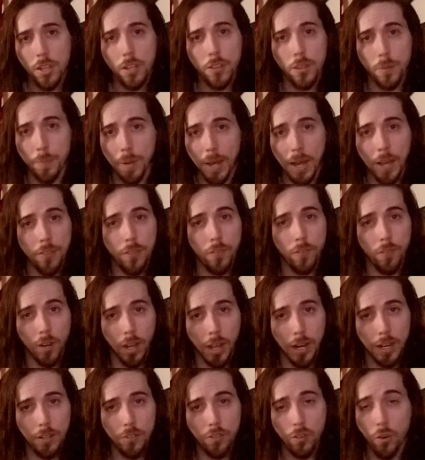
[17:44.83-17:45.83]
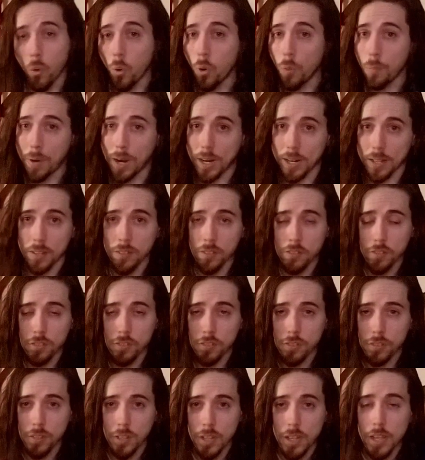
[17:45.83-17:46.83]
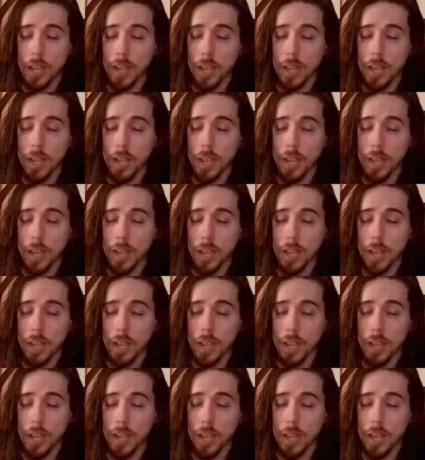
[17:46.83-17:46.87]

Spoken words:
the path of light or balance.